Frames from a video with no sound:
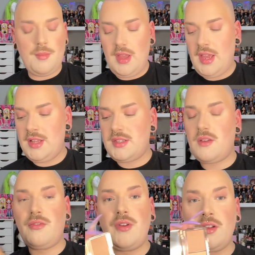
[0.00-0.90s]
It's
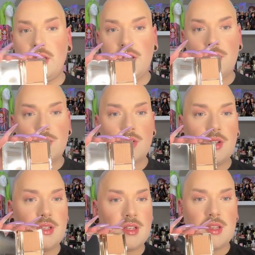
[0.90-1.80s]
fairly neutral.
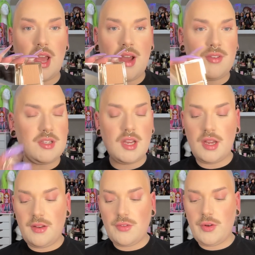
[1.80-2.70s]
It doesn't have a
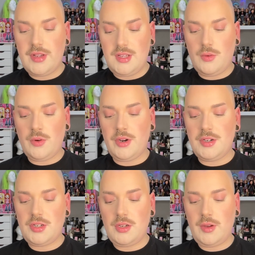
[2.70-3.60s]
ton of crazy
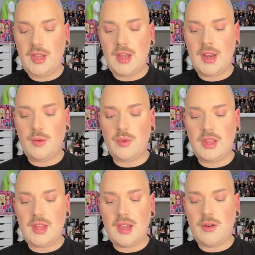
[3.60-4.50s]
orange to it, and I really
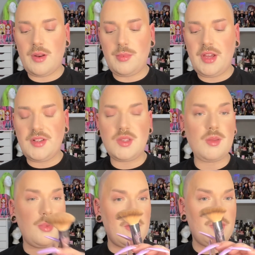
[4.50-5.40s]
like how it applies with a
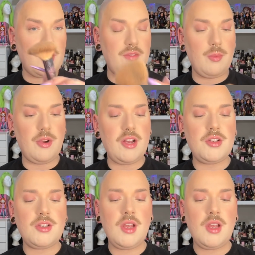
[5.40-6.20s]
big fluffy brush.